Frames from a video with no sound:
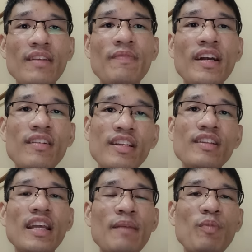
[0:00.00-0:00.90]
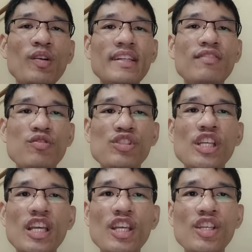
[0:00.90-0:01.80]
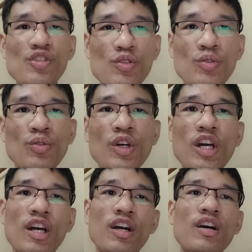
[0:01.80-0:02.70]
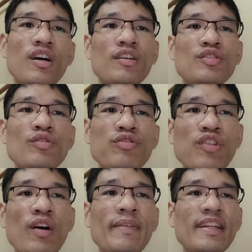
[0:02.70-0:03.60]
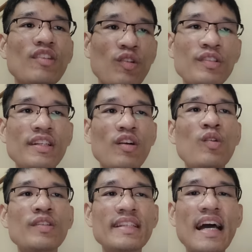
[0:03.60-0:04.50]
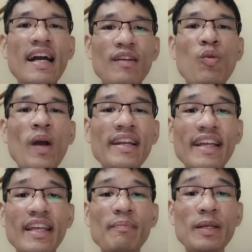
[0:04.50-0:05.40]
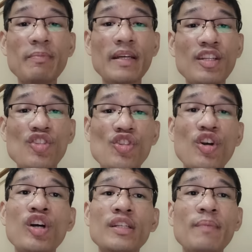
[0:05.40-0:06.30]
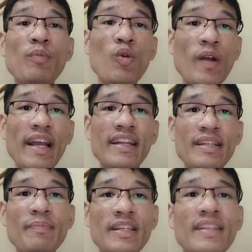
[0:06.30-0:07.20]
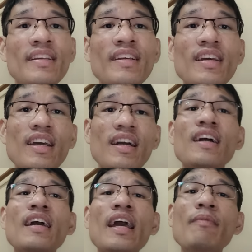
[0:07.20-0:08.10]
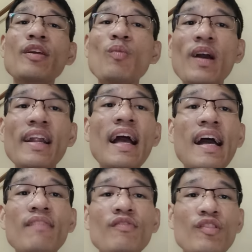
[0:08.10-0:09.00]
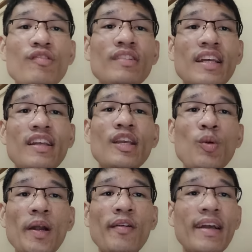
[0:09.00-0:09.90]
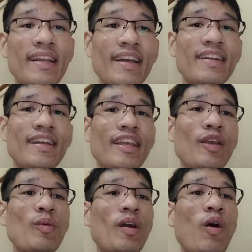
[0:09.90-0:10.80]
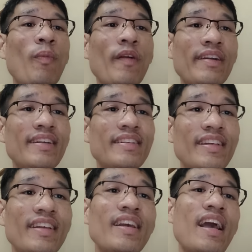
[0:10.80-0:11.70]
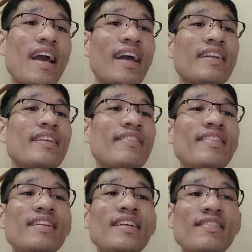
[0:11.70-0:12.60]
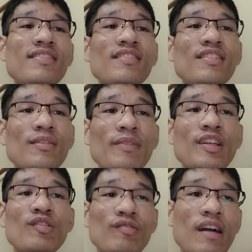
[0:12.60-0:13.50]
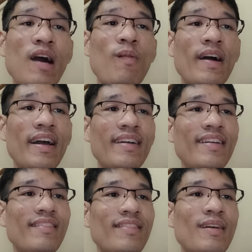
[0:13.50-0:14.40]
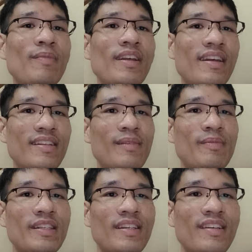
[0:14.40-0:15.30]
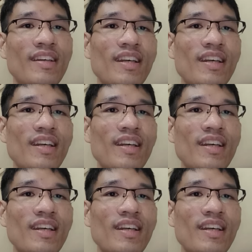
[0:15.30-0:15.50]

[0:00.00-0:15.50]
very important social issue to solving on time when the implementation of the program activity. Everyone have to the equal right and the equal opportunity and easily accessible to our healthcare service activity.